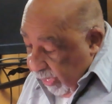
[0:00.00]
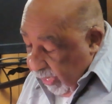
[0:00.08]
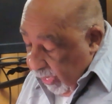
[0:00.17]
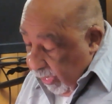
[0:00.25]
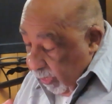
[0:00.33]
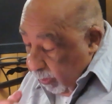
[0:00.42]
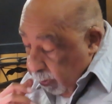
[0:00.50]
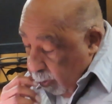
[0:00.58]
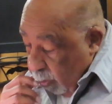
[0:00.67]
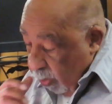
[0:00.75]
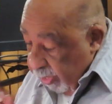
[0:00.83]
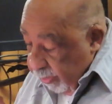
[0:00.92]
uh,
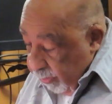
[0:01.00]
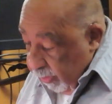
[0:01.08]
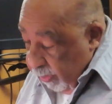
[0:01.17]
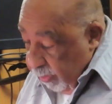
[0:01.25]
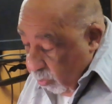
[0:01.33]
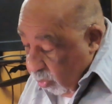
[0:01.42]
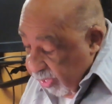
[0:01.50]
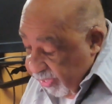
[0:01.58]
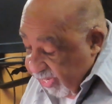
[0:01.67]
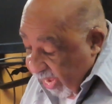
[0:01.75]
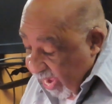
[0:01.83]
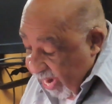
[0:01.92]
re
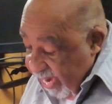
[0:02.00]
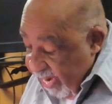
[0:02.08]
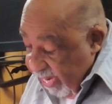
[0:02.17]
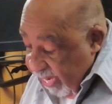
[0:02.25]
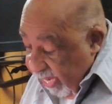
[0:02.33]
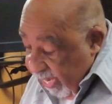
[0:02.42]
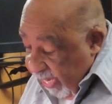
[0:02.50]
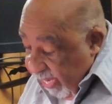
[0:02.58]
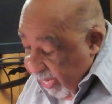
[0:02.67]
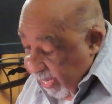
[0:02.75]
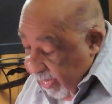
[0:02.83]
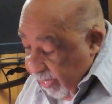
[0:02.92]
residing
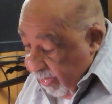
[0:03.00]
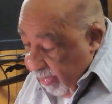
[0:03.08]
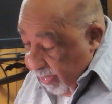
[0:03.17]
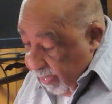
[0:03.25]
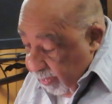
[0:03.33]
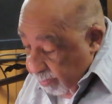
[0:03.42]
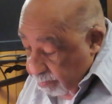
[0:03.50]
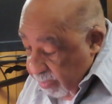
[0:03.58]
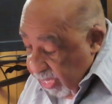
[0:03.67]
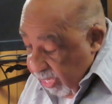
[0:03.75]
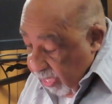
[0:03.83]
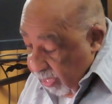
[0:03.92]
in
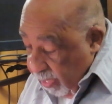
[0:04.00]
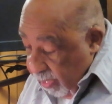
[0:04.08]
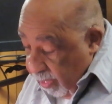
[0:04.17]
me